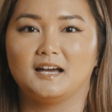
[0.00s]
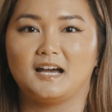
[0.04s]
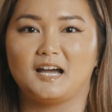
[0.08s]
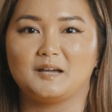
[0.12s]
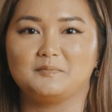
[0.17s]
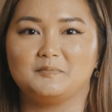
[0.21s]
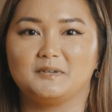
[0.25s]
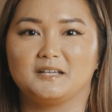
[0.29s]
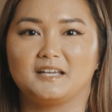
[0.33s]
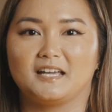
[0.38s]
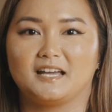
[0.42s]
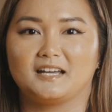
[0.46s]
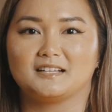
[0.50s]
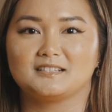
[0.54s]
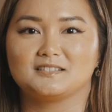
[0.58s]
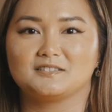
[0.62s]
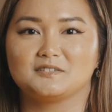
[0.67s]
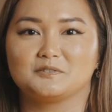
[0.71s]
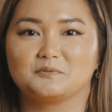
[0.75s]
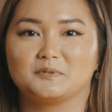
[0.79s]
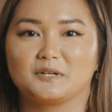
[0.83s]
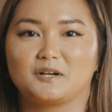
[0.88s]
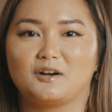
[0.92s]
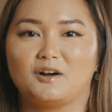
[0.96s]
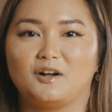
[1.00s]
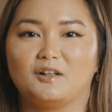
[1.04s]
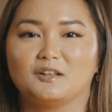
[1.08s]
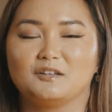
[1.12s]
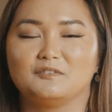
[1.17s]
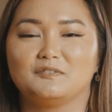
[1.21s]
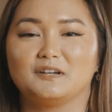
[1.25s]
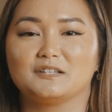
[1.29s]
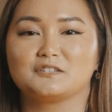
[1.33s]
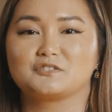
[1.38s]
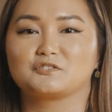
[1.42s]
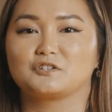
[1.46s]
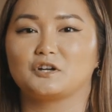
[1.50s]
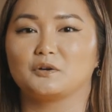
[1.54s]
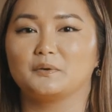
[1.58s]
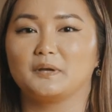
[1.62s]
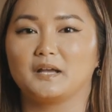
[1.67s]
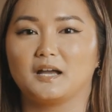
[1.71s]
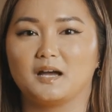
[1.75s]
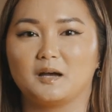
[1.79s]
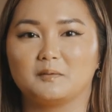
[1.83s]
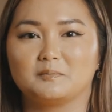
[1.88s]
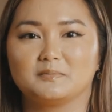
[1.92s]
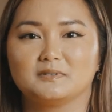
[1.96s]
I began to recall events
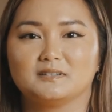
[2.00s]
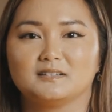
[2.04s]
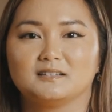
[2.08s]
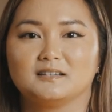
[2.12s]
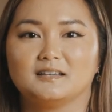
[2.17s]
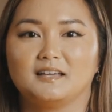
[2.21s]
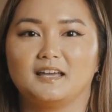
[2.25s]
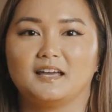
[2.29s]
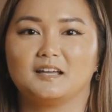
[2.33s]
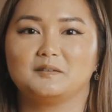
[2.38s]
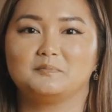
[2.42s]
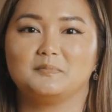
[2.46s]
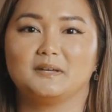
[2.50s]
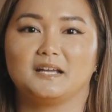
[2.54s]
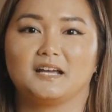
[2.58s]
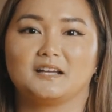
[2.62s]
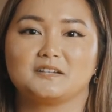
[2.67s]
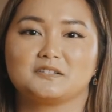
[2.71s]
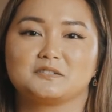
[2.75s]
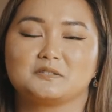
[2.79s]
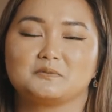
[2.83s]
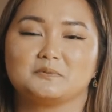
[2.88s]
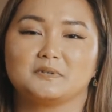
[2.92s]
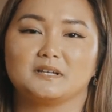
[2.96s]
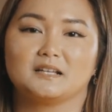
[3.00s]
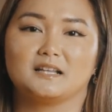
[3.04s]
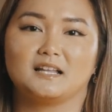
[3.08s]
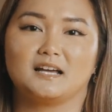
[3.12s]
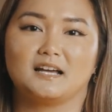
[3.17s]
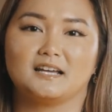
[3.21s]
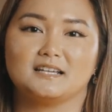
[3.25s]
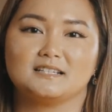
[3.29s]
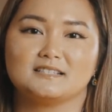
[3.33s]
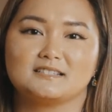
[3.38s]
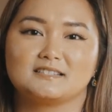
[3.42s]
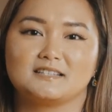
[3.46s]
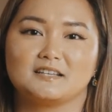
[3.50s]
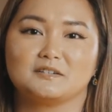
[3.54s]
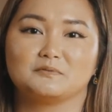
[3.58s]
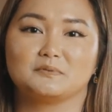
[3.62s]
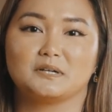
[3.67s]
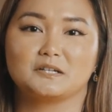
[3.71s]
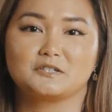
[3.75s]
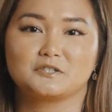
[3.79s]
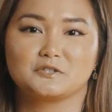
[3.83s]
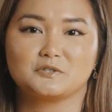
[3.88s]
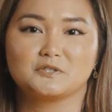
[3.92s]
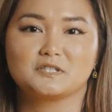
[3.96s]
growing up and began to realize in
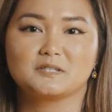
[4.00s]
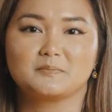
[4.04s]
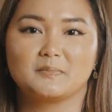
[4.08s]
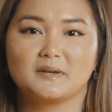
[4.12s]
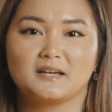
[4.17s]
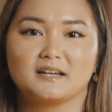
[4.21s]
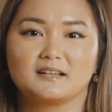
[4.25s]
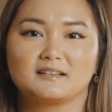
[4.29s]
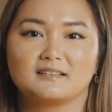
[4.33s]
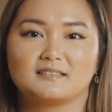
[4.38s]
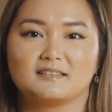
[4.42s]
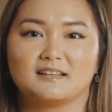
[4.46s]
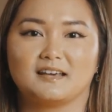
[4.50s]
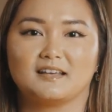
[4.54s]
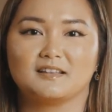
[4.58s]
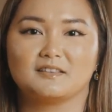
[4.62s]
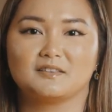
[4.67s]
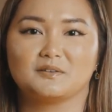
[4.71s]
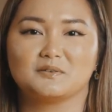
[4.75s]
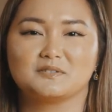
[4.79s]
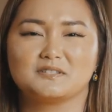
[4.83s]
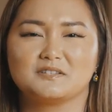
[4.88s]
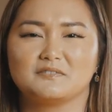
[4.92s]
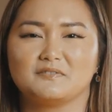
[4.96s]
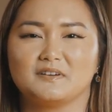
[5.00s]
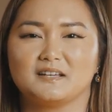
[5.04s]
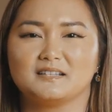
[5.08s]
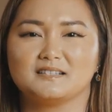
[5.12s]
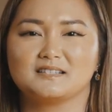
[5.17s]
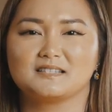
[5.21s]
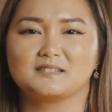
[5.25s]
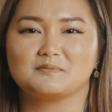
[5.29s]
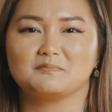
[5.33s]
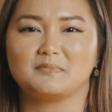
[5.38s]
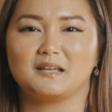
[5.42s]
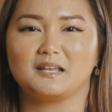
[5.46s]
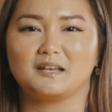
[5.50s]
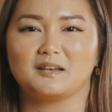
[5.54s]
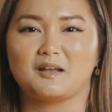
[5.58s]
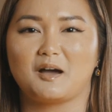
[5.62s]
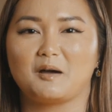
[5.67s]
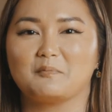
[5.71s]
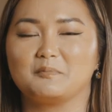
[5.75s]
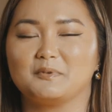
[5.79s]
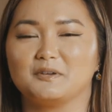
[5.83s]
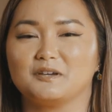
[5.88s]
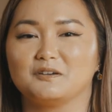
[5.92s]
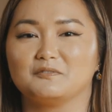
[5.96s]
retrospect that those events may
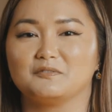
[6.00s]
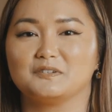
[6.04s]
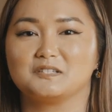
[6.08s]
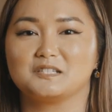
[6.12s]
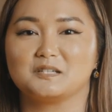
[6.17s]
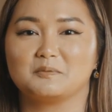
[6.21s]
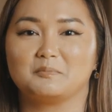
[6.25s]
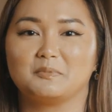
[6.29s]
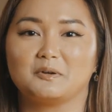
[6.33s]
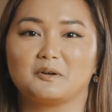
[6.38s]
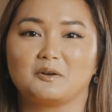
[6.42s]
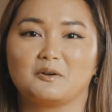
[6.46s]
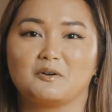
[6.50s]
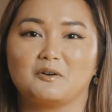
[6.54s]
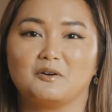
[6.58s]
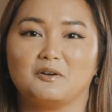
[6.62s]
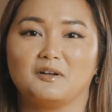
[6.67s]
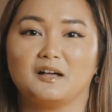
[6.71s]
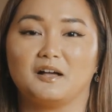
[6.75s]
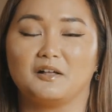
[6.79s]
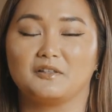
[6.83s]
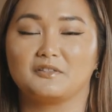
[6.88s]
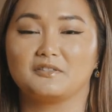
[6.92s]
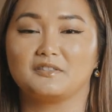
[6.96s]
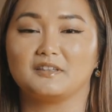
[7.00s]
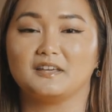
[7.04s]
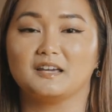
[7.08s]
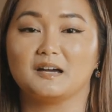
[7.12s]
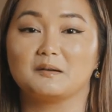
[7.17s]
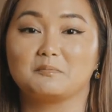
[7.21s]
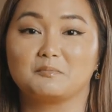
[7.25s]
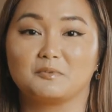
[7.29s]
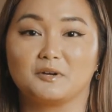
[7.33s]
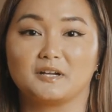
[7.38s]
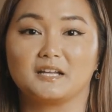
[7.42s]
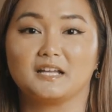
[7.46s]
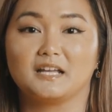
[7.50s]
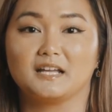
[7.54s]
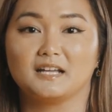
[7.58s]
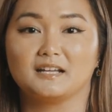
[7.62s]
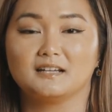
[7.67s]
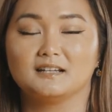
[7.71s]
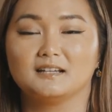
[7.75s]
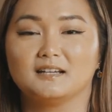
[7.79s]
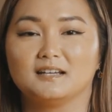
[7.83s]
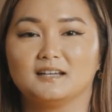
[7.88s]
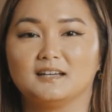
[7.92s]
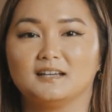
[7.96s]
not be of a typical healthy
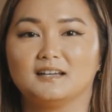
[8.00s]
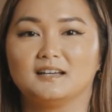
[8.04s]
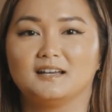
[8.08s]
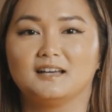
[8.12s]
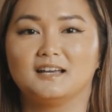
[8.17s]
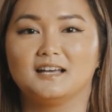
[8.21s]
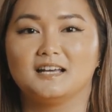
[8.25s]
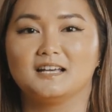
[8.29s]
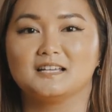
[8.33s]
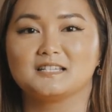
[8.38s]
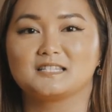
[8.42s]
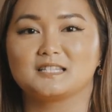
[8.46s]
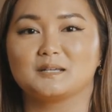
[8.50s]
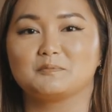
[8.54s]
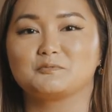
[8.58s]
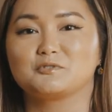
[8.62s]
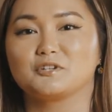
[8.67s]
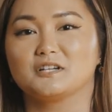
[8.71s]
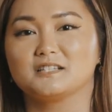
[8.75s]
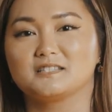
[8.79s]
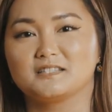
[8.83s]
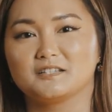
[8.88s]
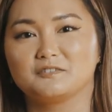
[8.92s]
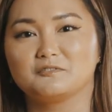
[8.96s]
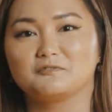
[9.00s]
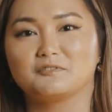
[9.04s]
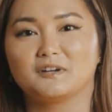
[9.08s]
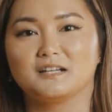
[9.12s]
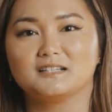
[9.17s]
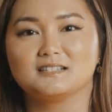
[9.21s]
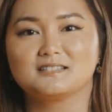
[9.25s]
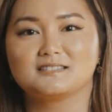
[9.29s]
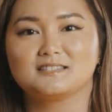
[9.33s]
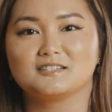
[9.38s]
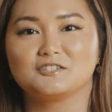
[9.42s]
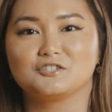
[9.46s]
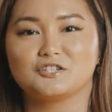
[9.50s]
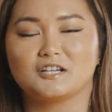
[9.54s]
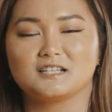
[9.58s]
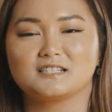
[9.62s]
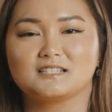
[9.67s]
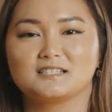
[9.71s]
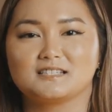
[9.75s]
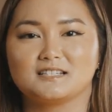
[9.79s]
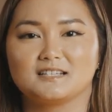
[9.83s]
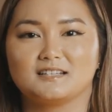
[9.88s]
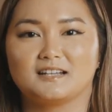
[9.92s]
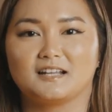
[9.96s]
upbringing. Some trusted friends
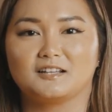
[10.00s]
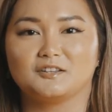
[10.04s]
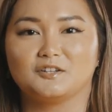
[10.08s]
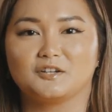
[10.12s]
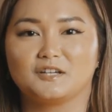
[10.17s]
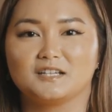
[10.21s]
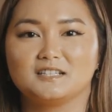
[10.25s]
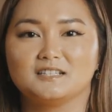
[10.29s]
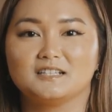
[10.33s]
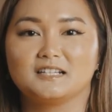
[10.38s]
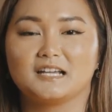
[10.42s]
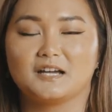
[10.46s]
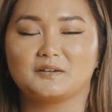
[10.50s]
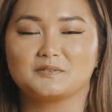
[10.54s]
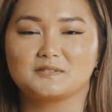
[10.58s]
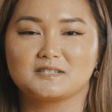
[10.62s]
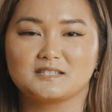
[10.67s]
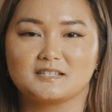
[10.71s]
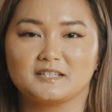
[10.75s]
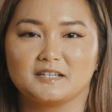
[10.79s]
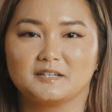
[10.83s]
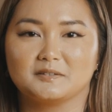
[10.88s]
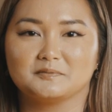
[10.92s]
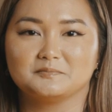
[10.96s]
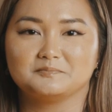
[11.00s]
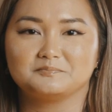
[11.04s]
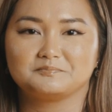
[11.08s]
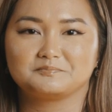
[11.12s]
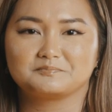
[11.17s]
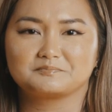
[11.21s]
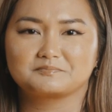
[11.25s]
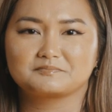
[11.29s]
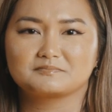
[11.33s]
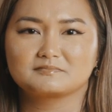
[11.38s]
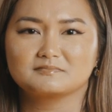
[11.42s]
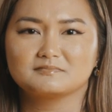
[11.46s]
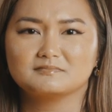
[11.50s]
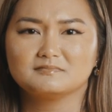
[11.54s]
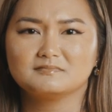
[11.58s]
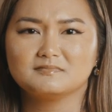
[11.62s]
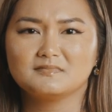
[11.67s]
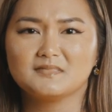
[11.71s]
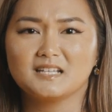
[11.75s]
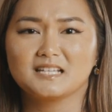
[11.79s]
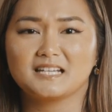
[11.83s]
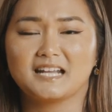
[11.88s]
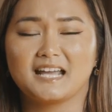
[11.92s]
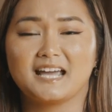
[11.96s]
suggested I look into counseling.
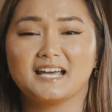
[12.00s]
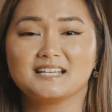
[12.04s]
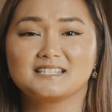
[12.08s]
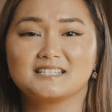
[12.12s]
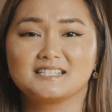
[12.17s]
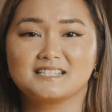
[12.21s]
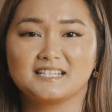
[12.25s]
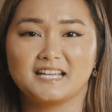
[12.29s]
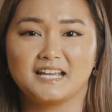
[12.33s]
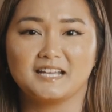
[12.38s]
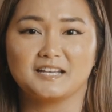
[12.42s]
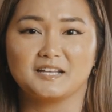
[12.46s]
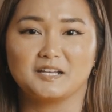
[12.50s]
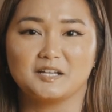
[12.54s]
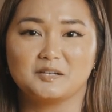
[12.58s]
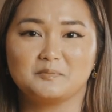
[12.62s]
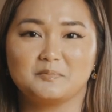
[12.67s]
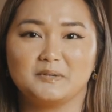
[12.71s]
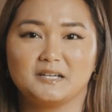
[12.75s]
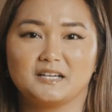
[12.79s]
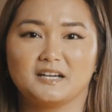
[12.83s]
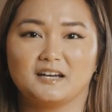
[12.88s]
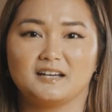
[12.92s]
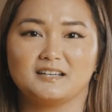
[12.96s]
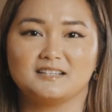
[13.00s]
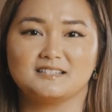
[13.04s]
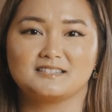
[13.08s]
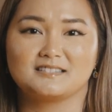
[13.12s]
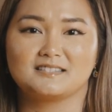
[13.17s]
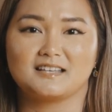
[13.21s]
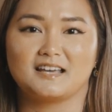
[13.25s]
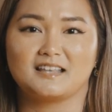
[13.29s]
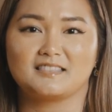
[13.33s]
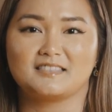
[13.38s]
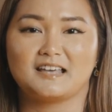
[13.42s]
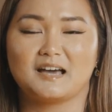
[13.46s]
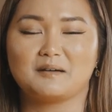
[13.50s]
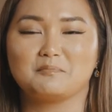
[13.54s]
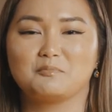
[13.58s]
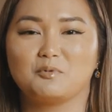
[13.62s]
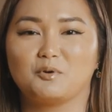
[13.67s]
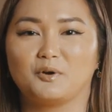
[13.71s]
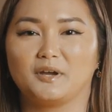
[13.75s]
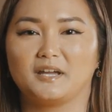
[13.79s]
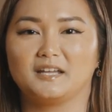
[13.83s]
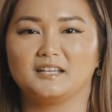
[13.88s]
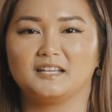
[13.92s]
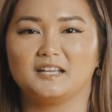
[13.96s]
And I hesitated because at that
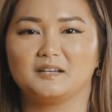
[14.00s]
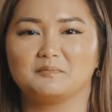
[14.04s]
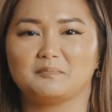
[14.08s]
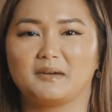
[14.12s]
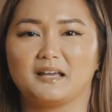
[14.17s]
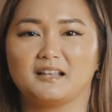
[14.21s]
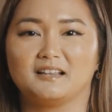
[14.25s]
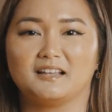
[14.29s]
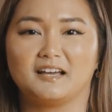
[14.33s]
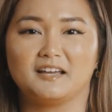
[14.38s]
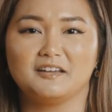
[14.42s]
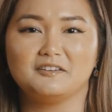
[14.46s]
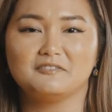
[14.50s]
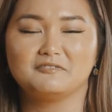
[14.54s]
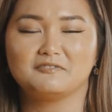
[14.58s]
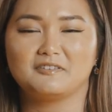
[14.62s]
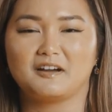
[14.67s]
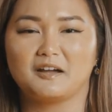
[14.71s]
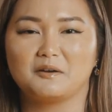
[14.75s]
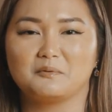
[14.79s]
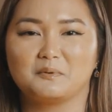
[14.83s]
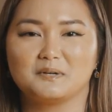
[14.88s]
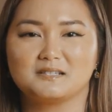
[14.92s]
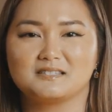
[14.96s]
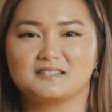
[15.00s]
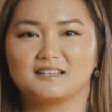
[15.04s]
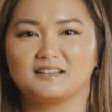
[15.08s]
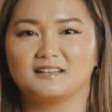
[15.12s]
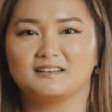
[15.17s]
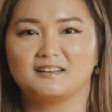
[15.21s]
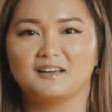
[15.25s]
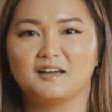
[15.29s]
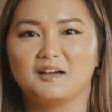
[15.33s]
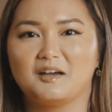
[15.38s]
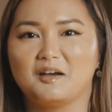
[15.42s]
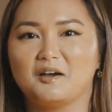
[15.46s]
point in my life, I wasn't